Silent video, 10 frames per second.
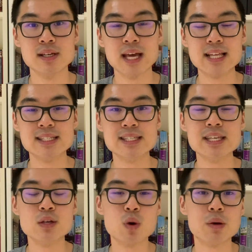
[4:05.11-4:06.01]
and
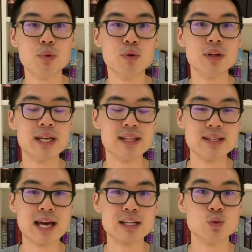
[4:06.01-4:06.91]
seeing where to put it in the
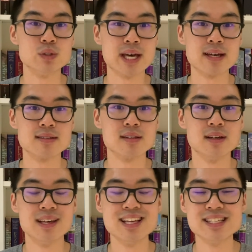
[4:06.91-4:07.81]
actual text.
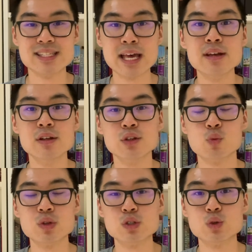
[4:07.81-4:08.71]
Instead, you
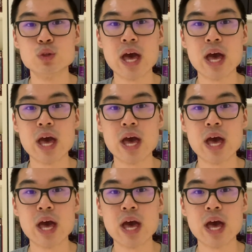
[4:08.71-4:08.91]
want to do the